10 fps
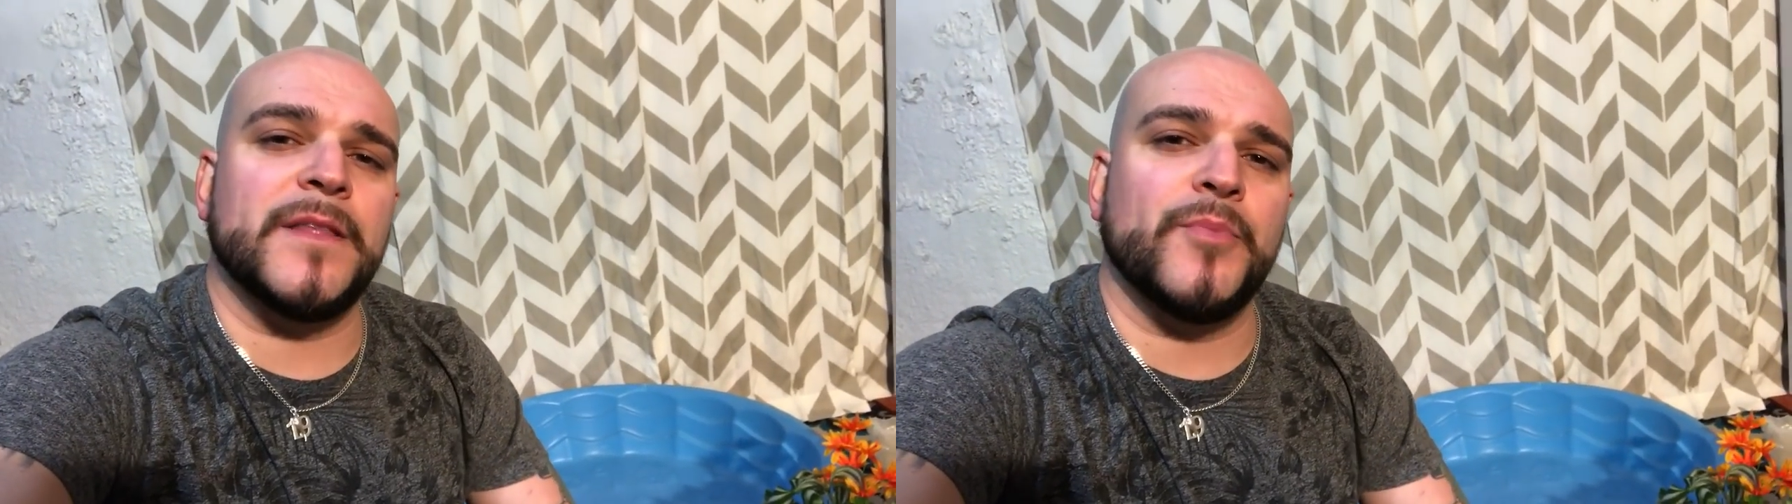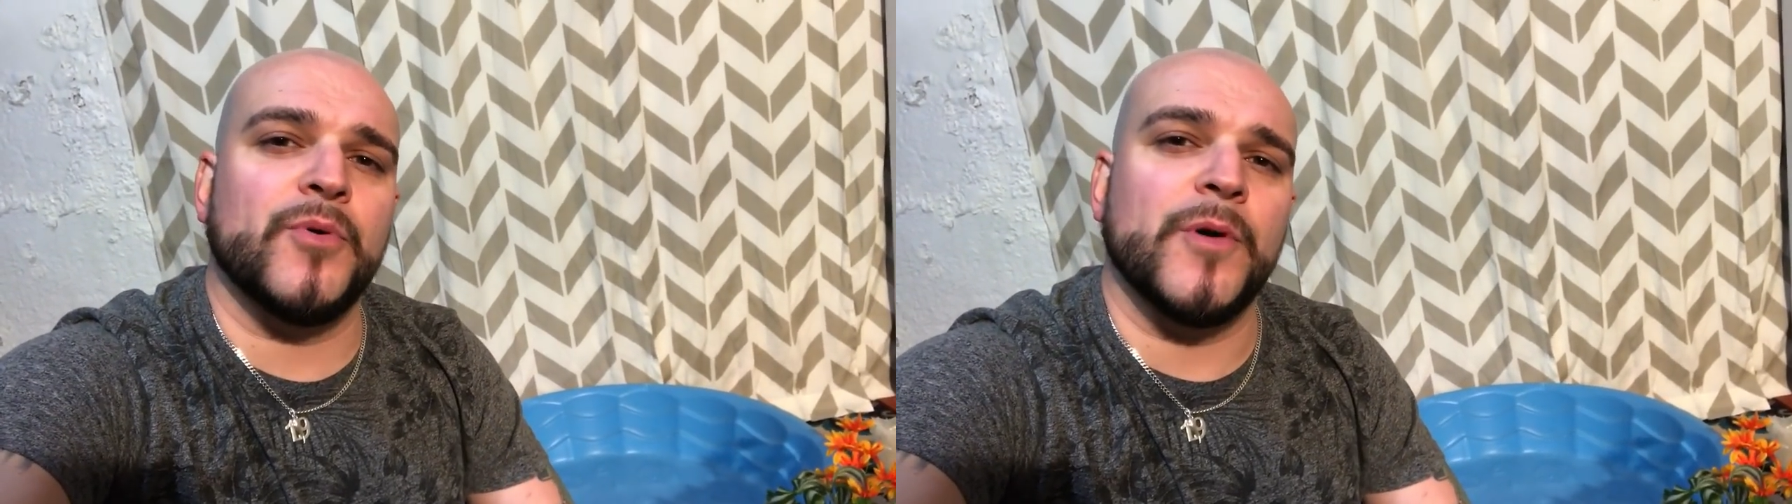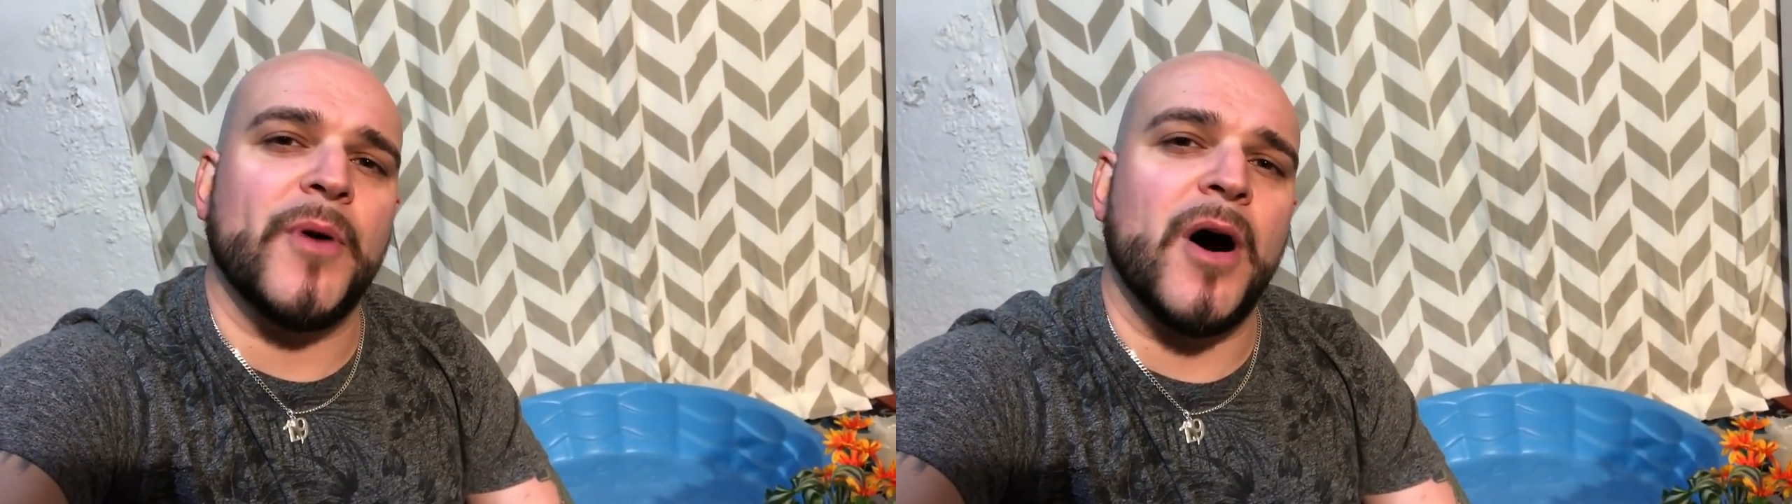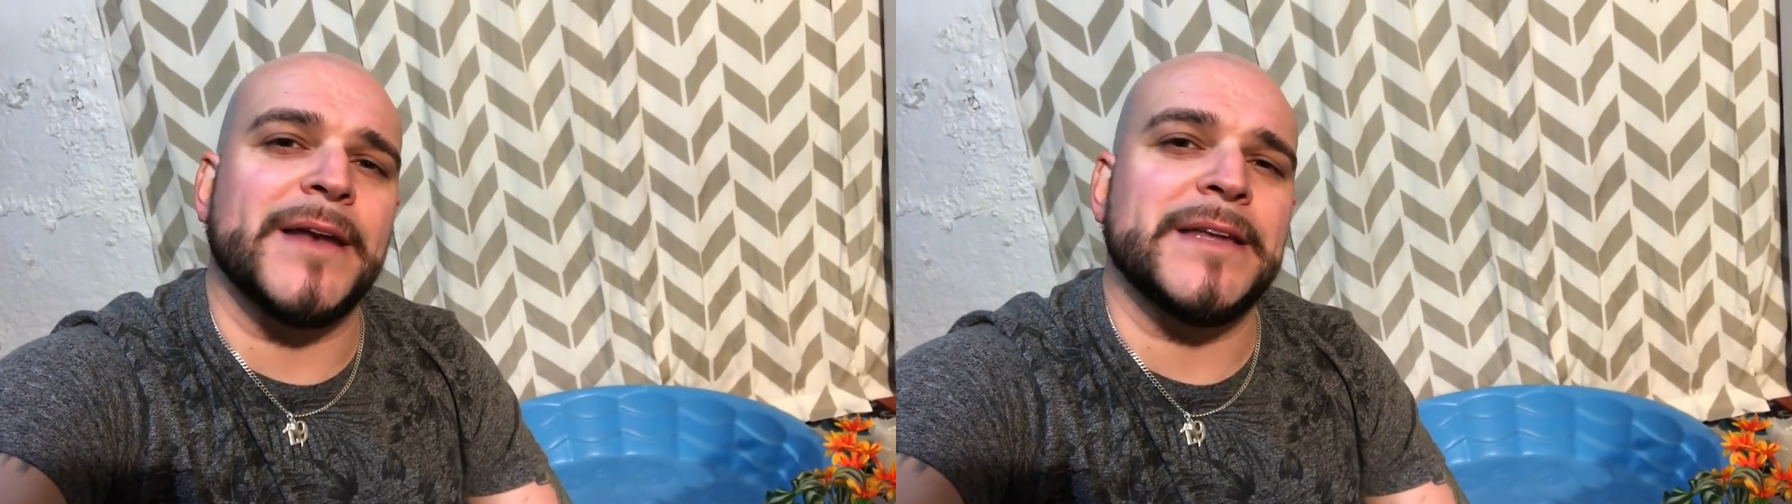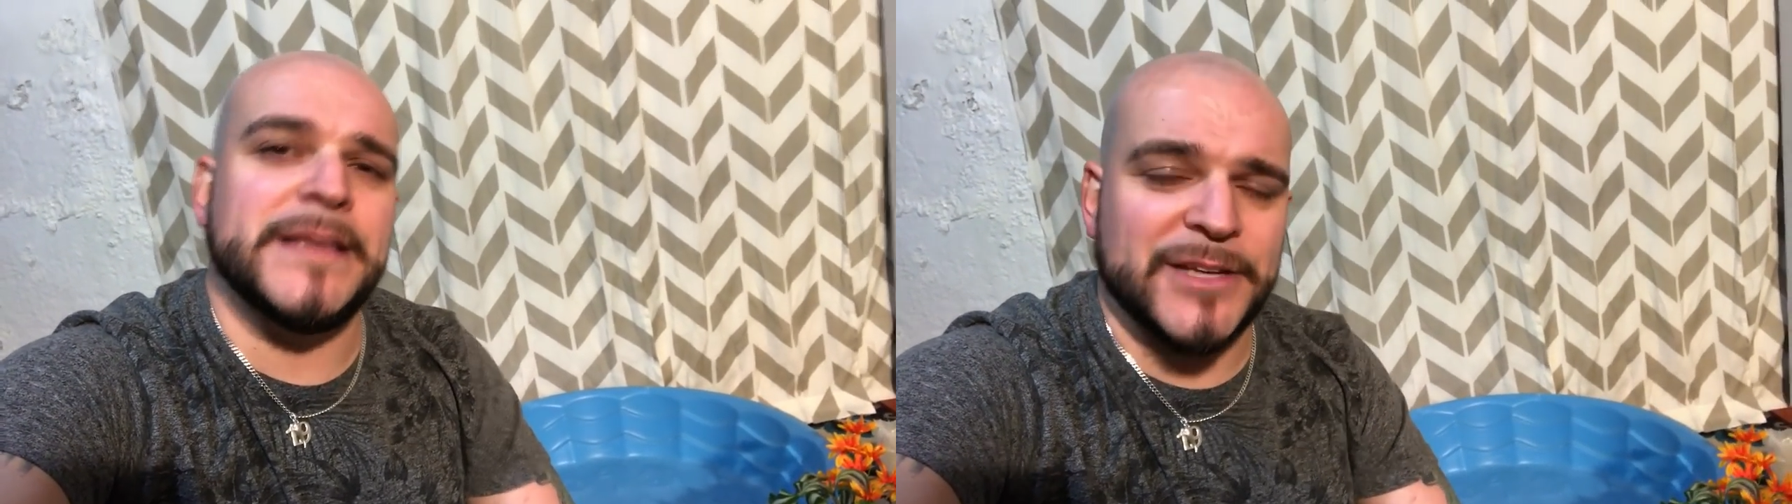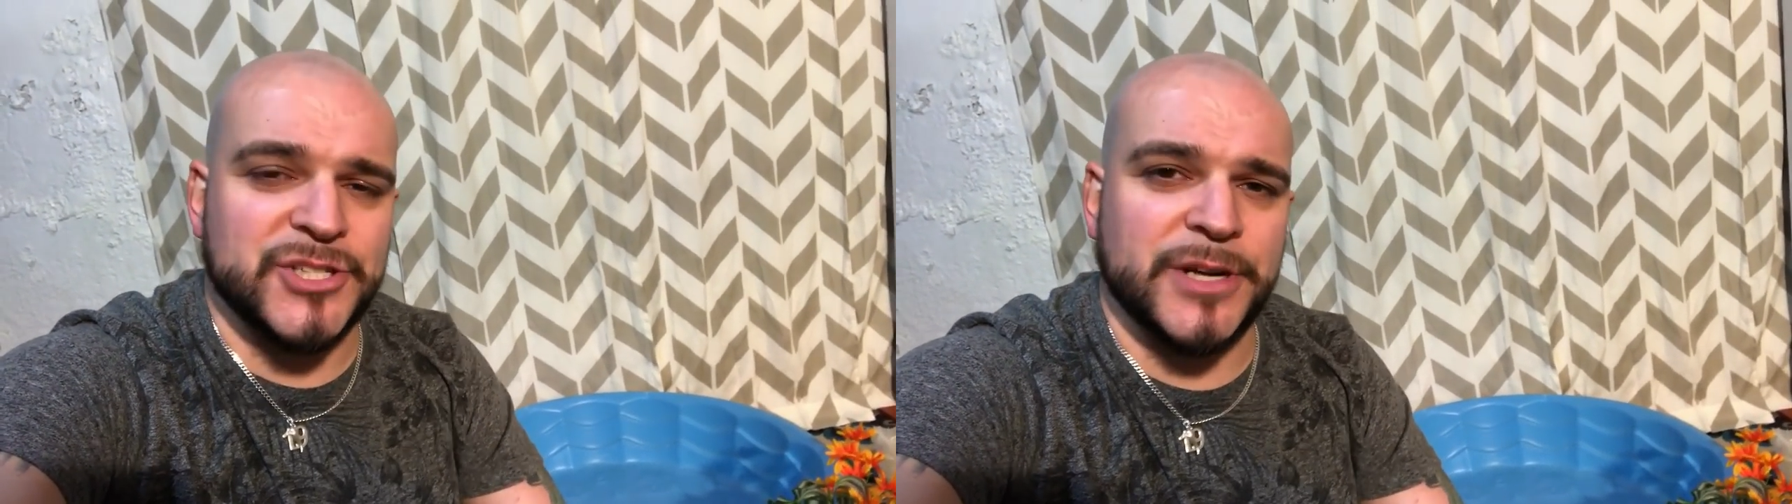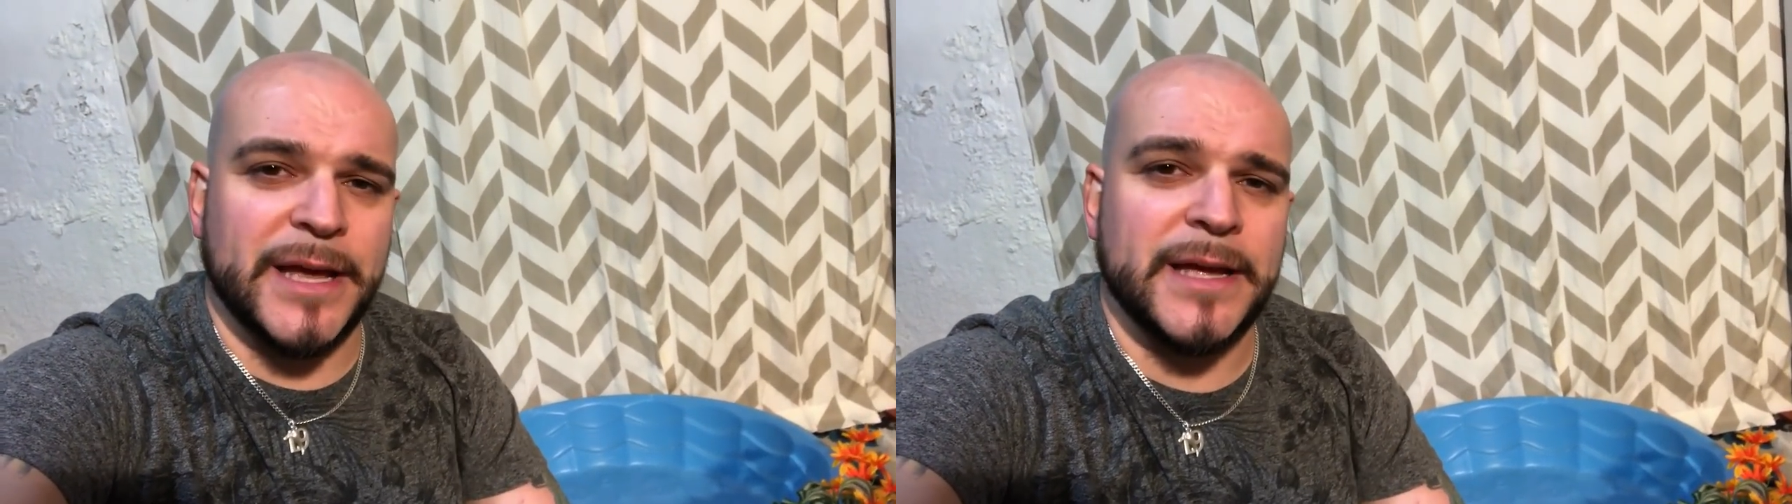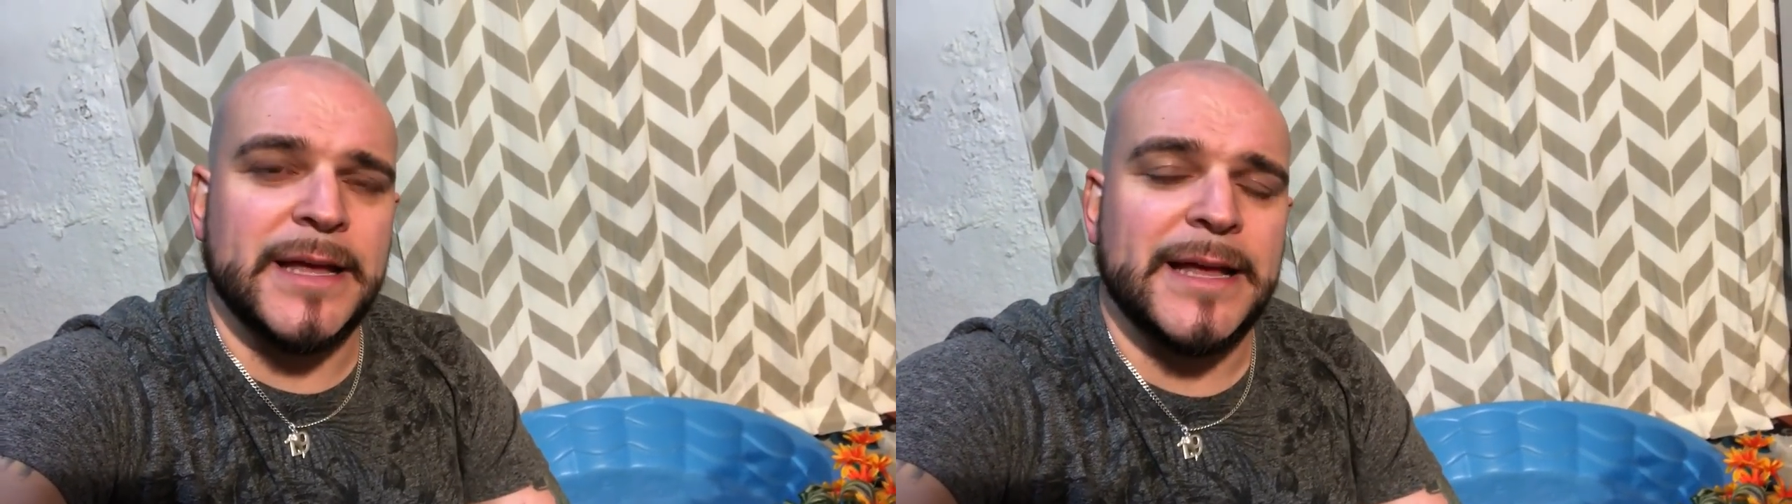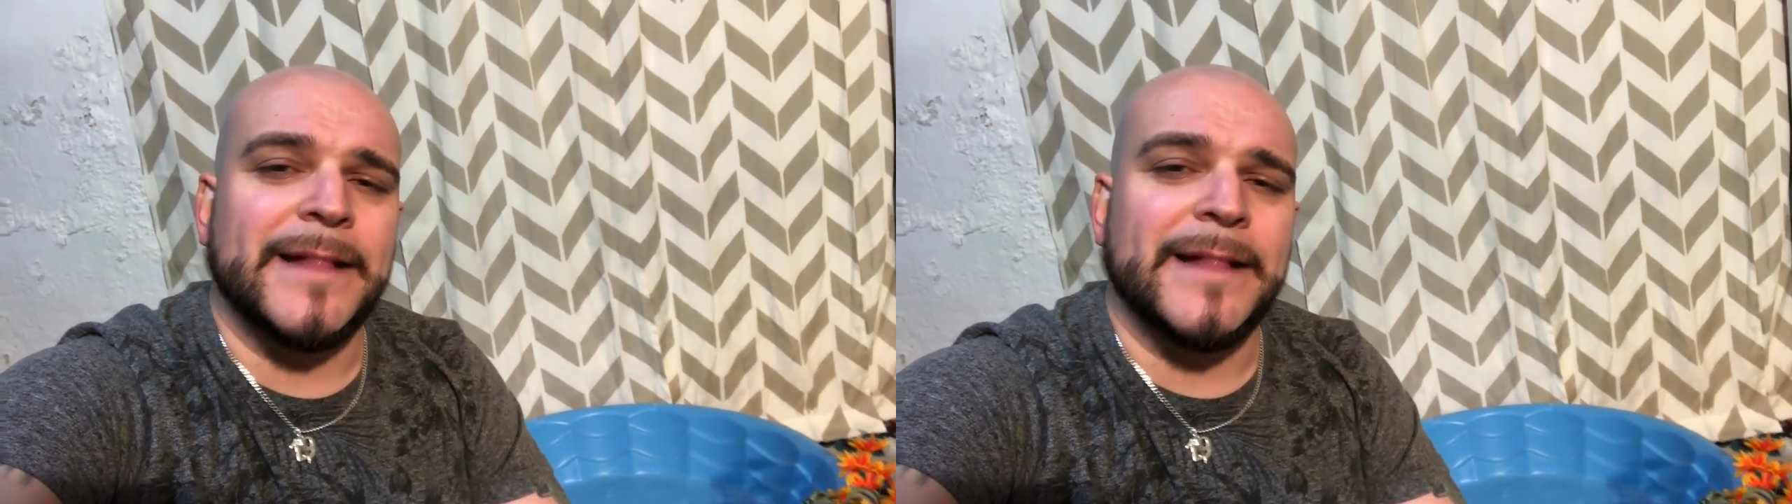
the pool pond yesterday.